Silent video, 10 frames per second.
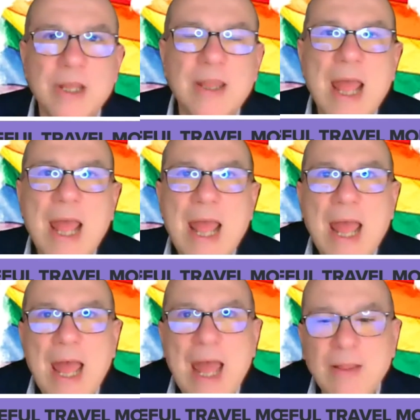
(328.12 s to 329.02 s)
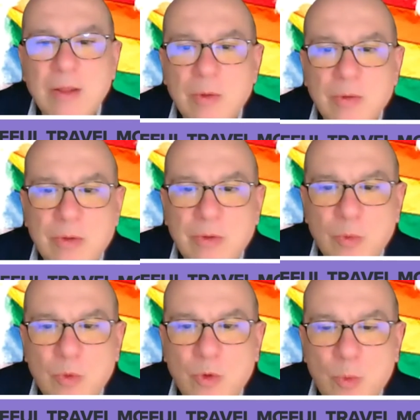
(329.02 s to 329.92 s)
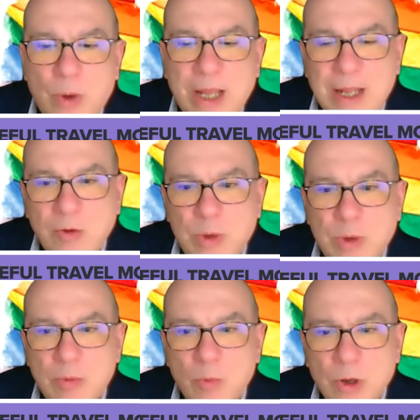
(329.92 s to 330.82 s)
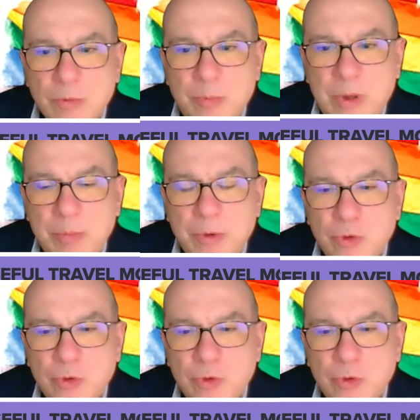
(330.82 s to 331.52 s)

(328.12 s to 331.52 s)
it. And the way that we want people